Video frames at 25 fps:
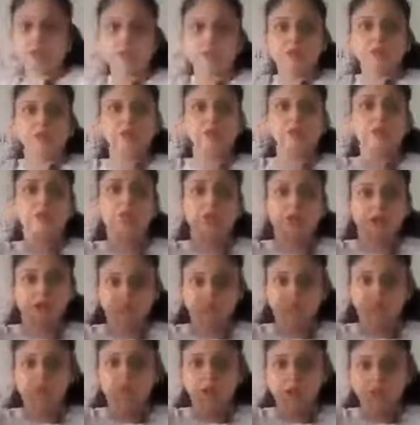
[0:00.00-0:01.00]
if it will,
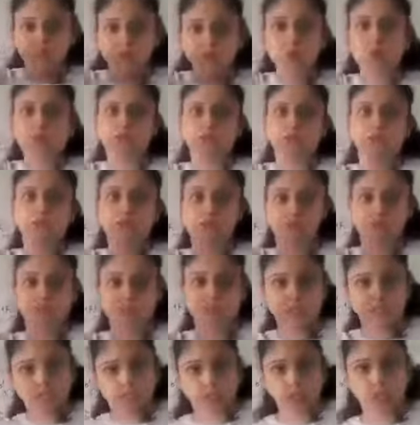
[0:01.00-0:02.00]
the sum total will
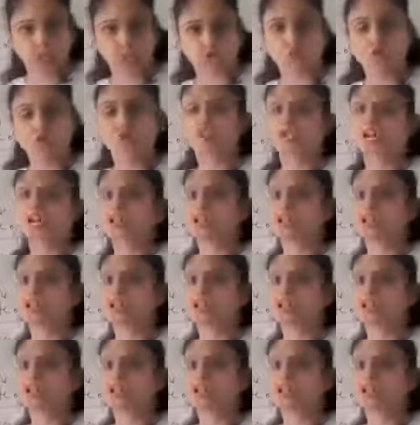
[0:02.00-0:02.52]
be done of